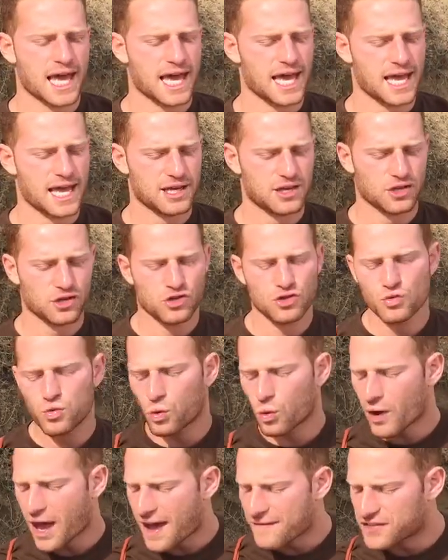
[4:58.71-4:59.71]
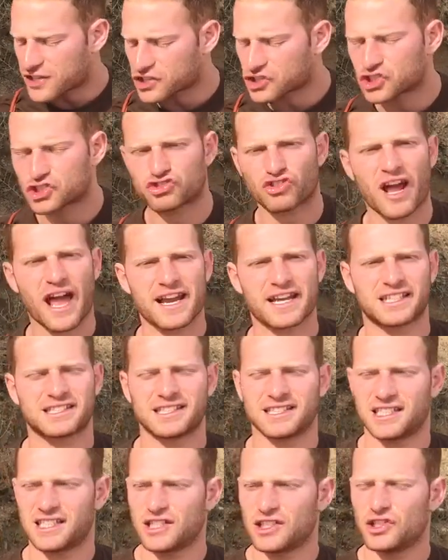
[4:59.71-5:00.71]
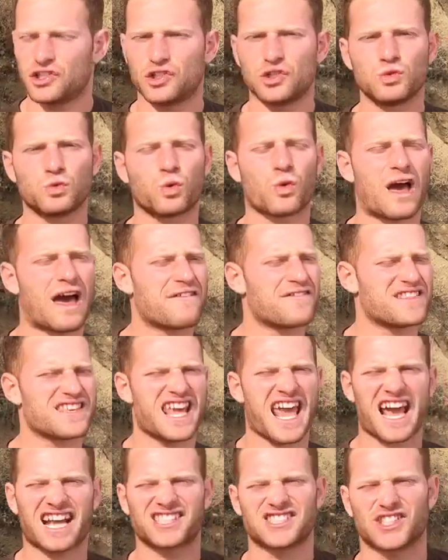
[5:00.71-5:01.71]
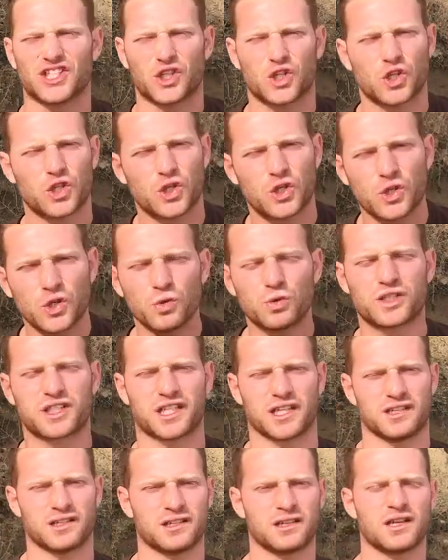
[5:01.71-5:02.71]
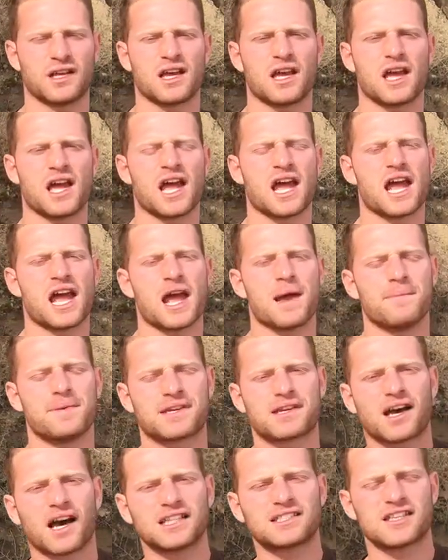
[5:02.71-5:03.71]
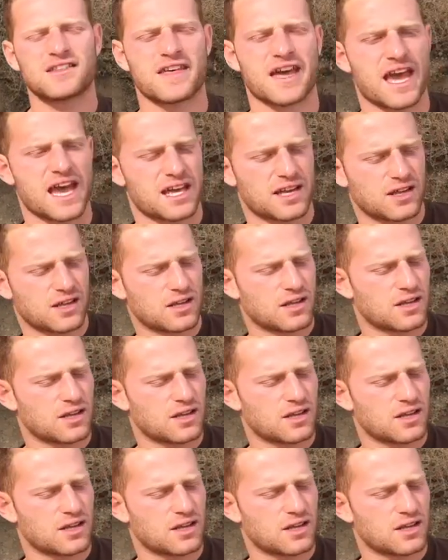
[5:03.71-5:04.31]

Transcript: and you will have the strategy and you will have the execution. And because of that,